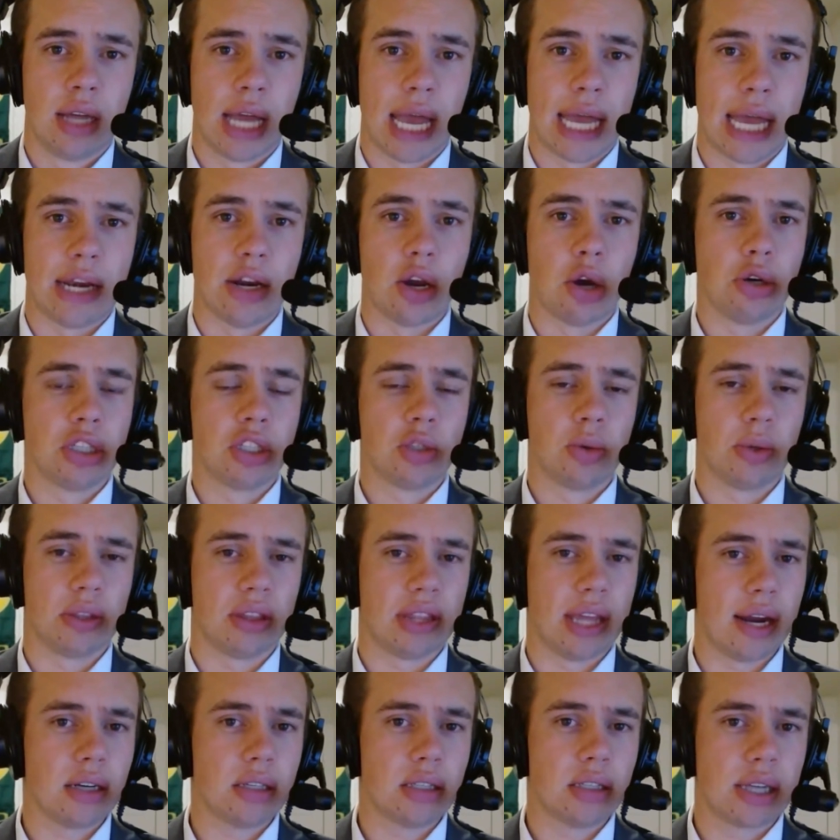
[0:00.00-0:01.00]
And notice with
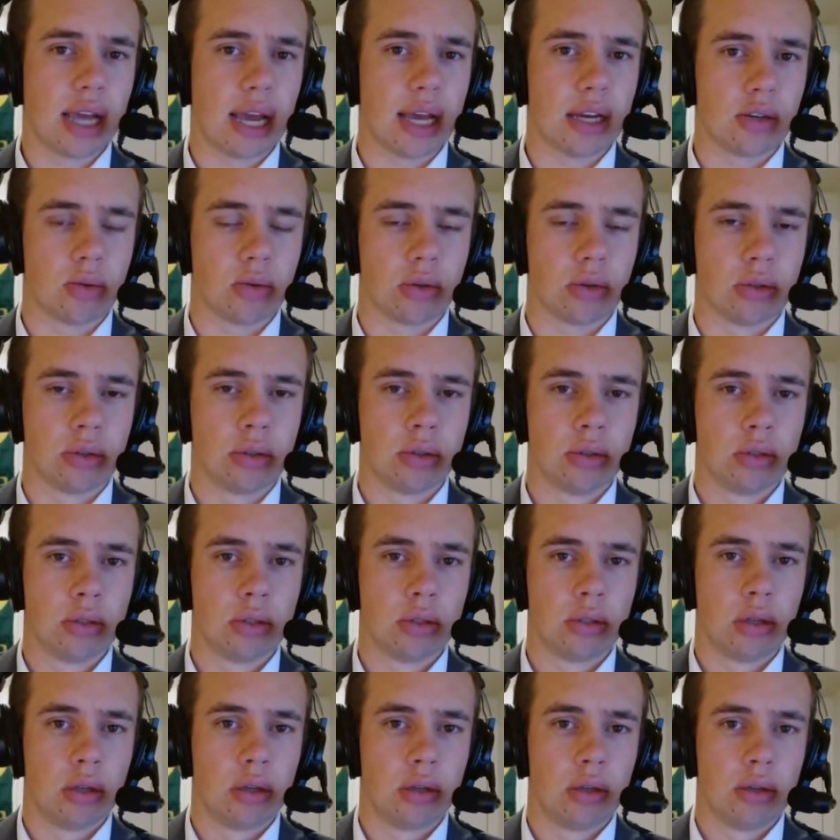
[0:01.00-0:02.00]
their schedule
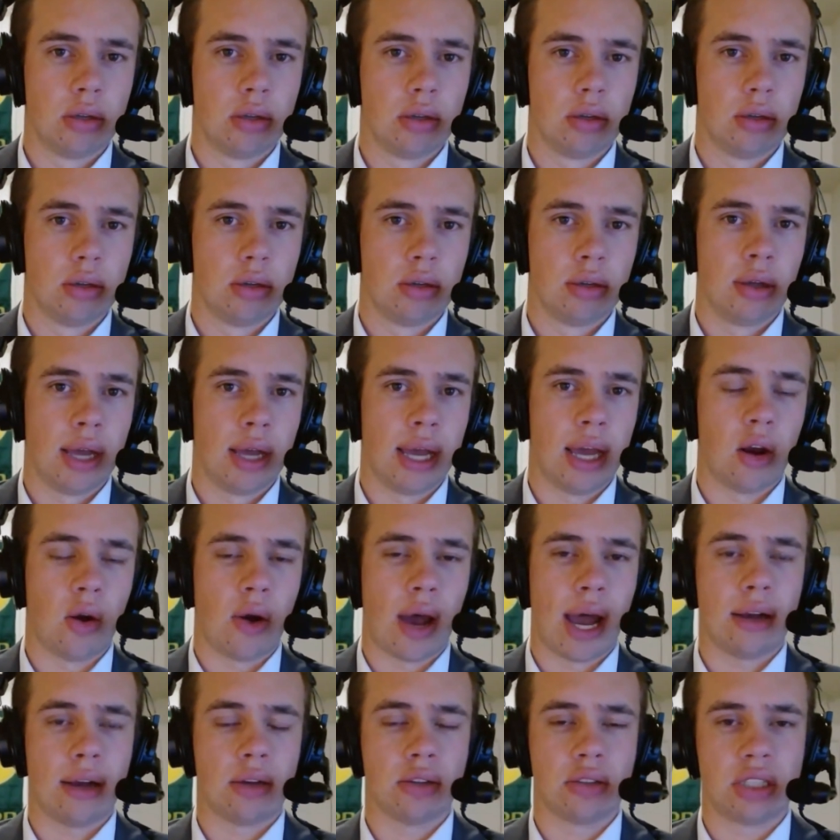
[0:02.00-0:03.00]
and
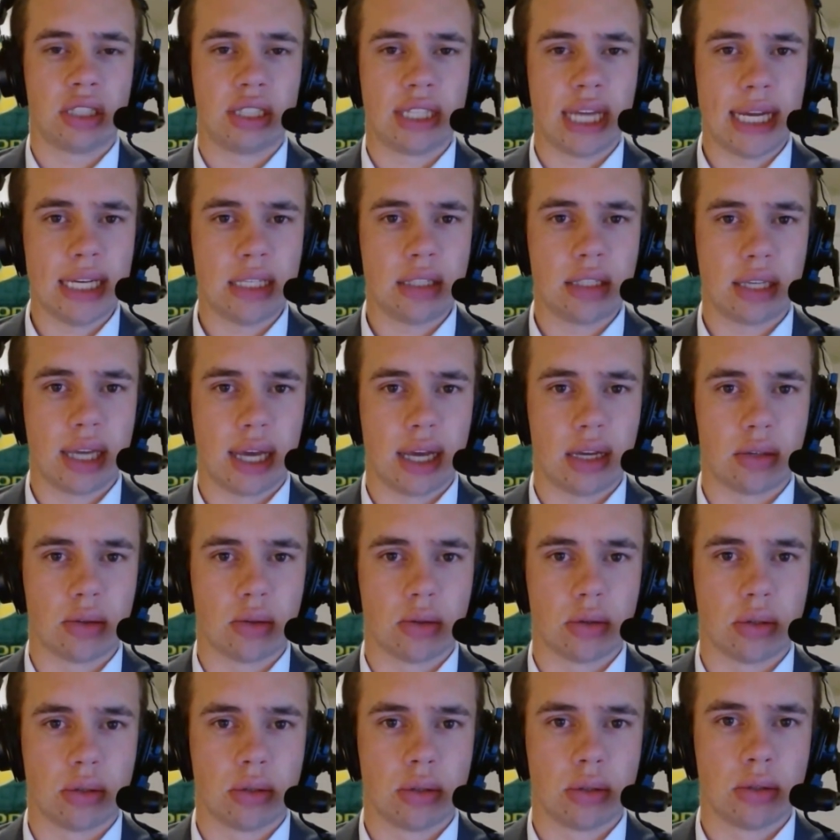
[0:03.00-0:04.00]
Ohio State's
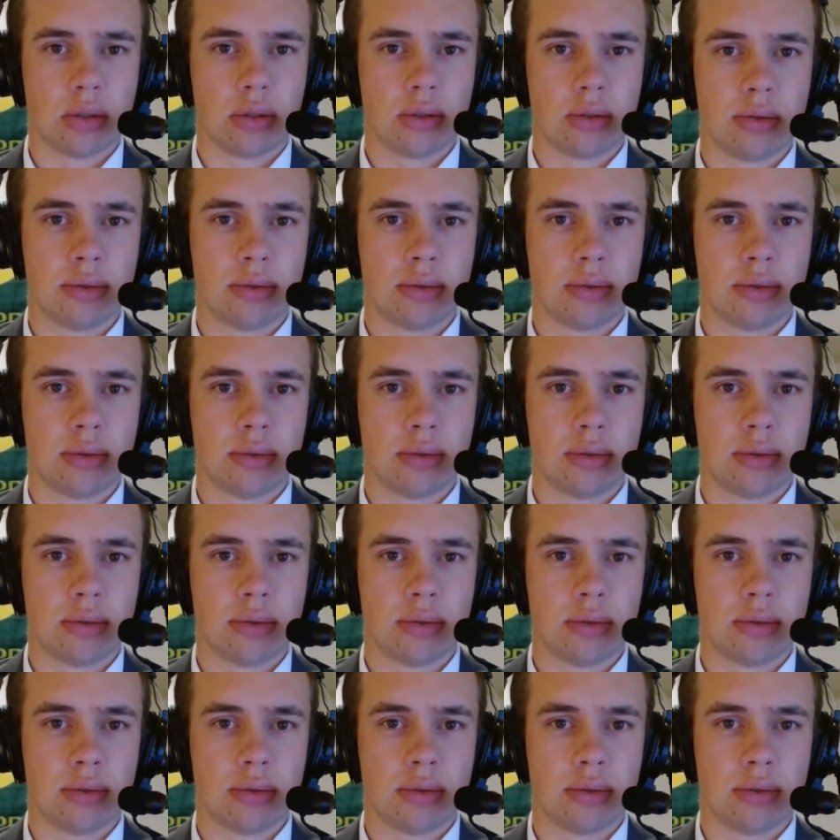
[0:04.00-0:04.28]
schedule,